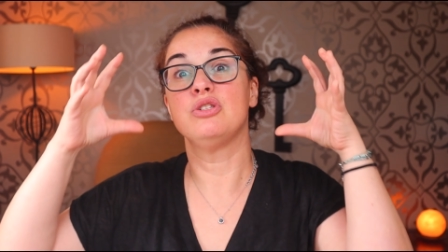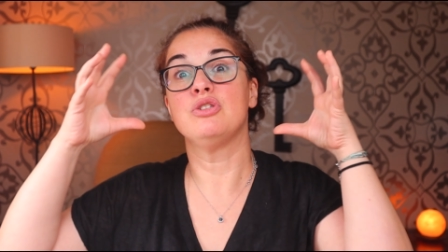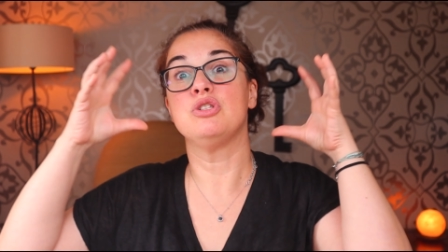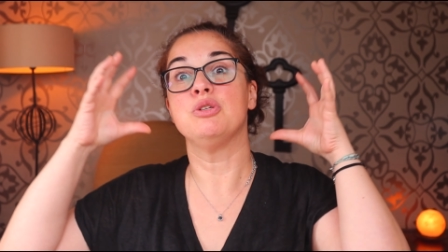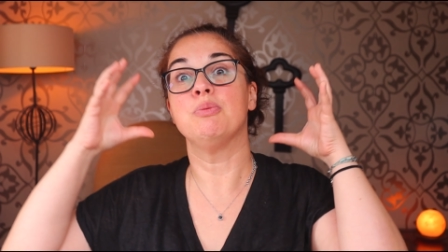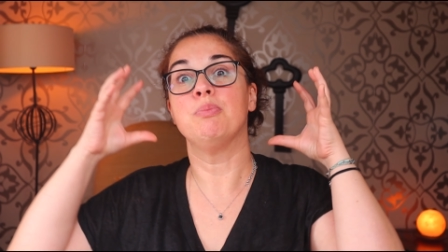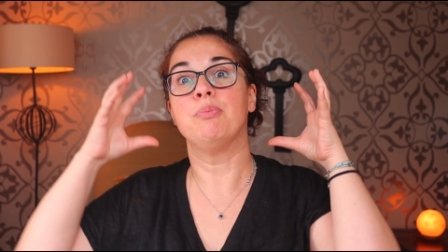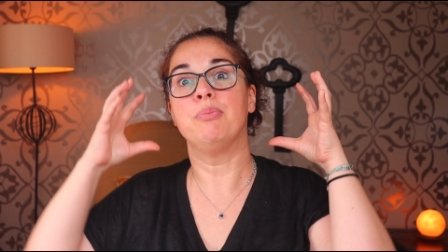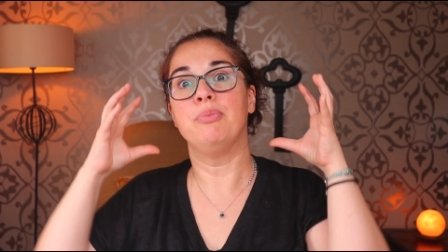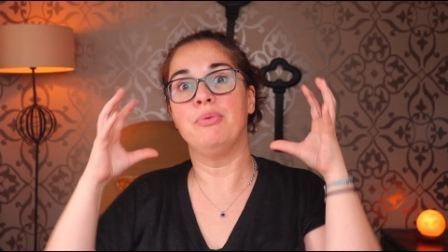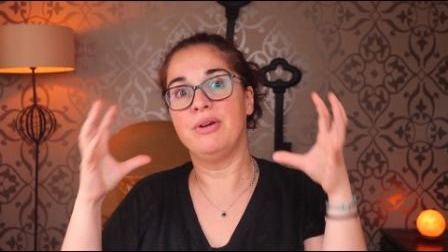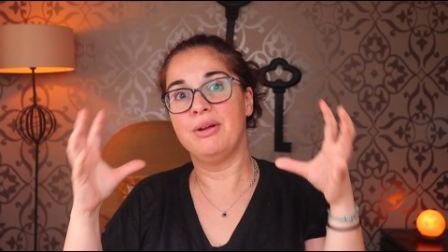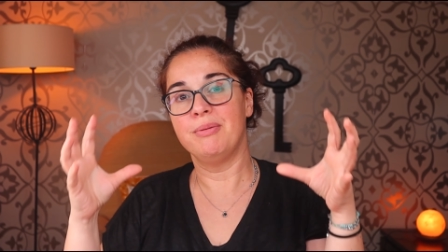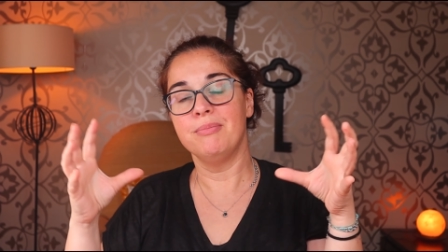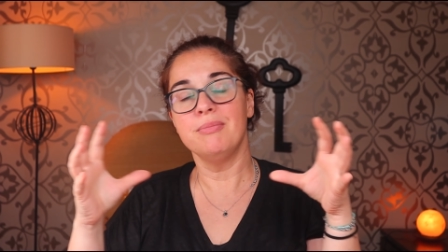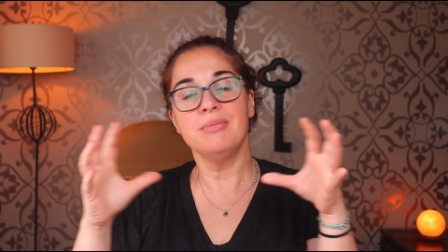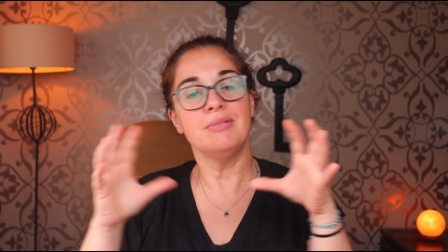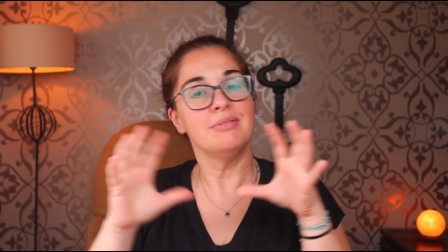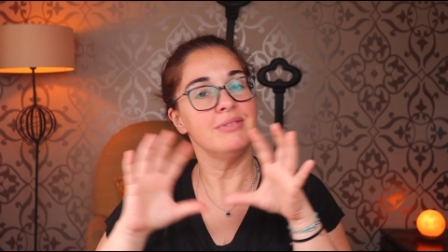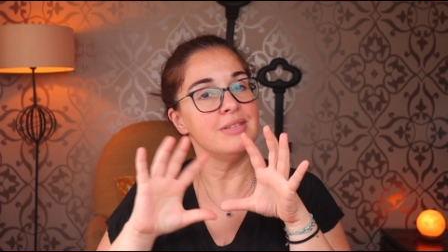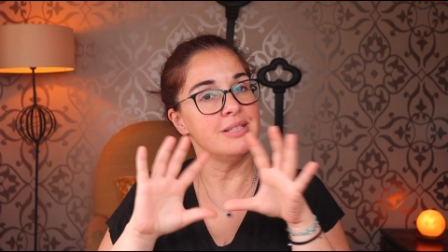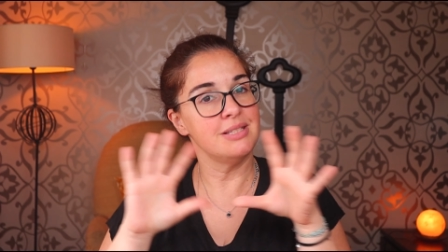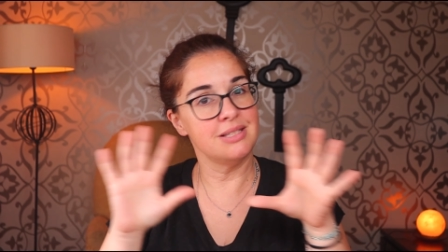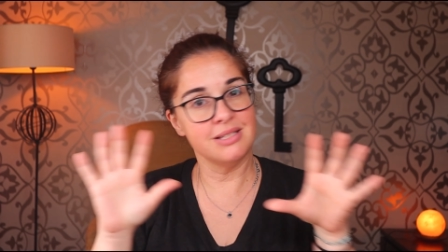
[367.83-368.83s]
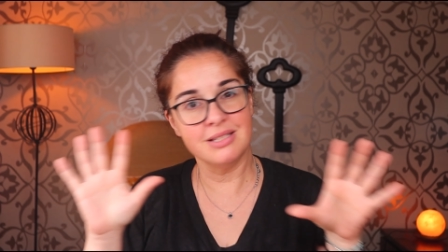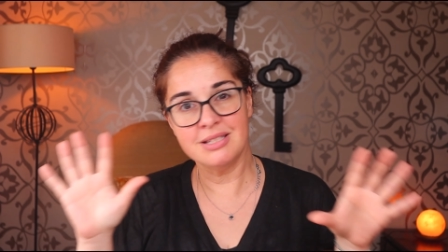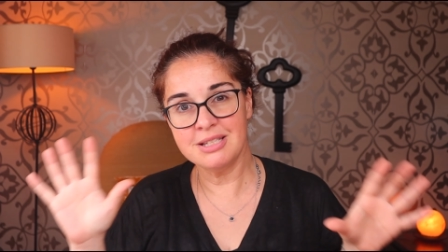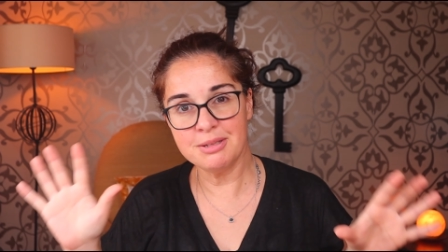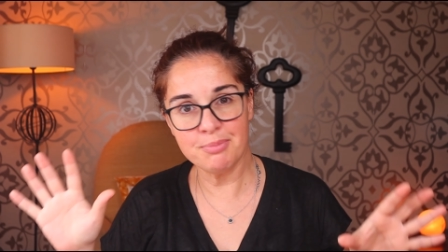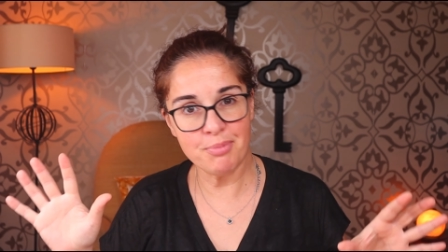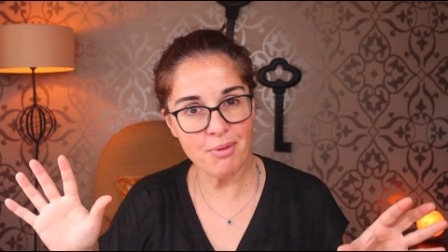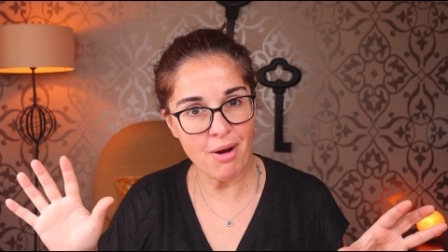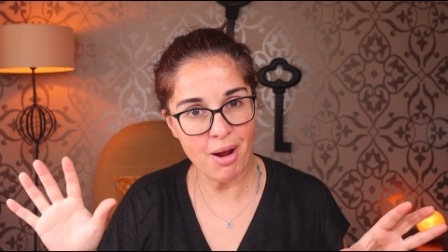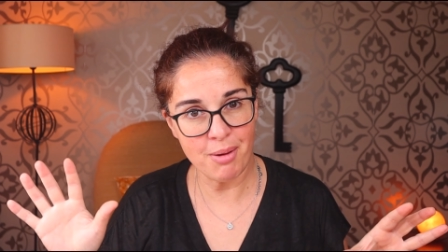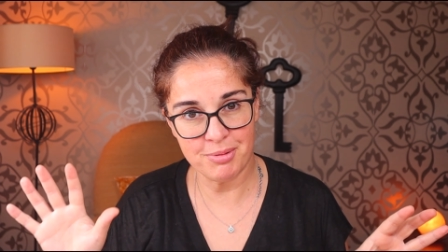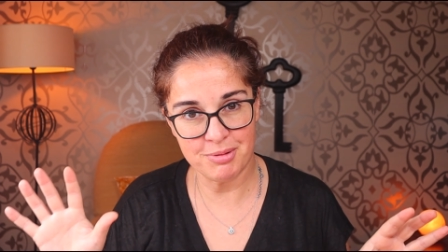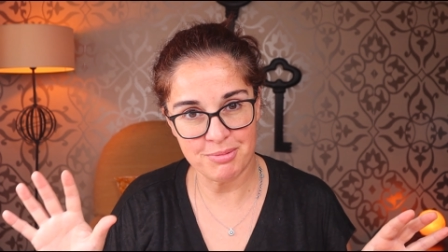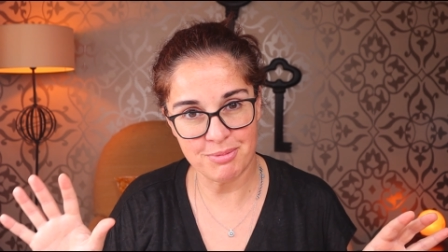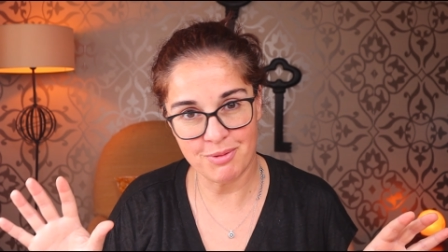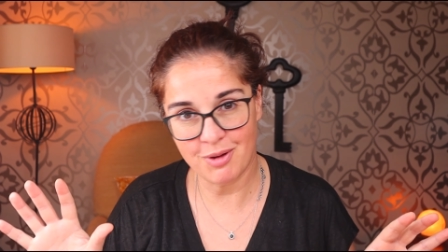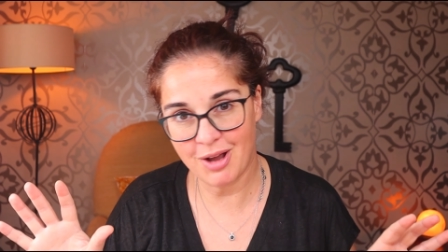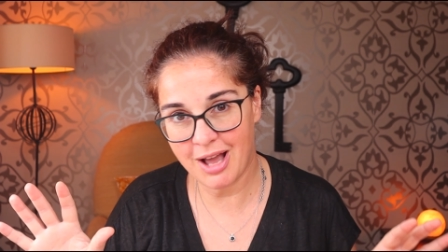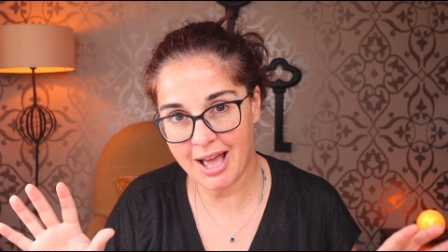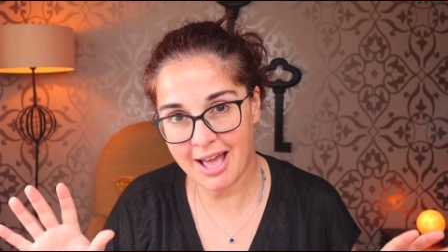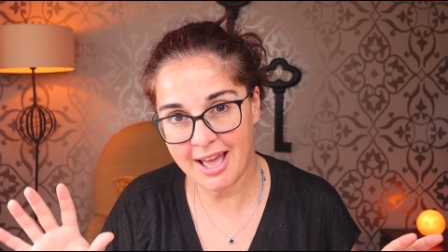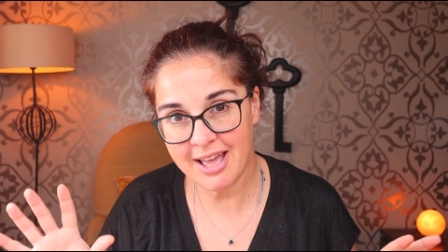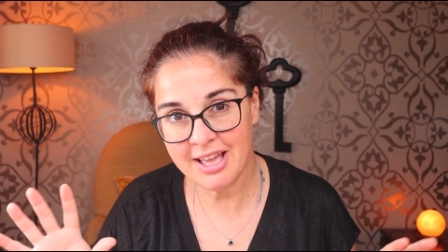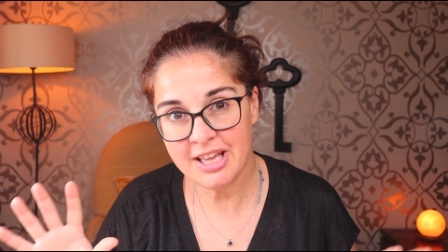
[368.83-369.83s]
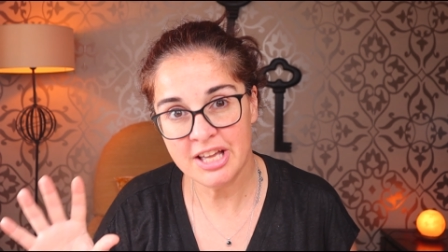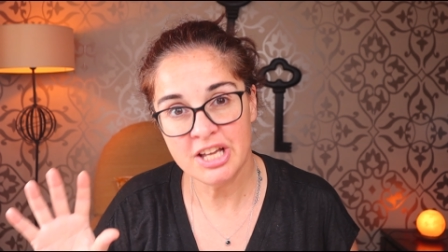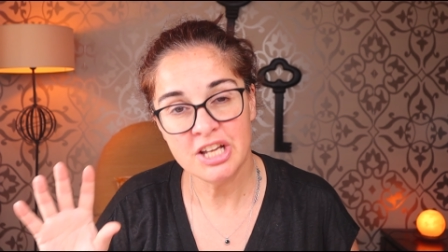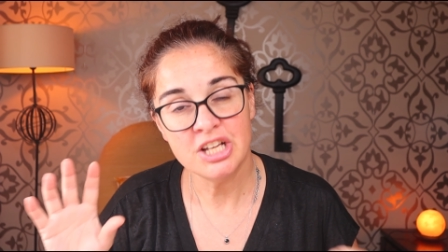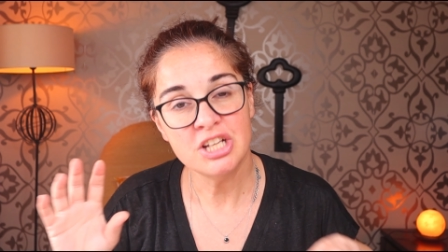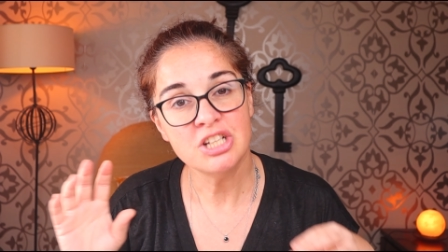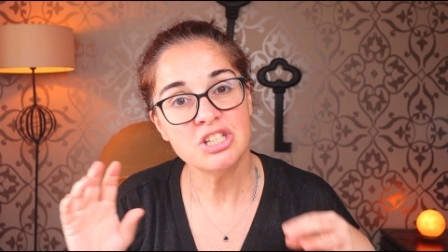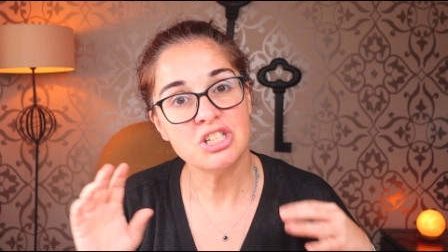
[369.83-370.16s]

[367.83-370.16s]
to the brim, this isn't a problem, okay?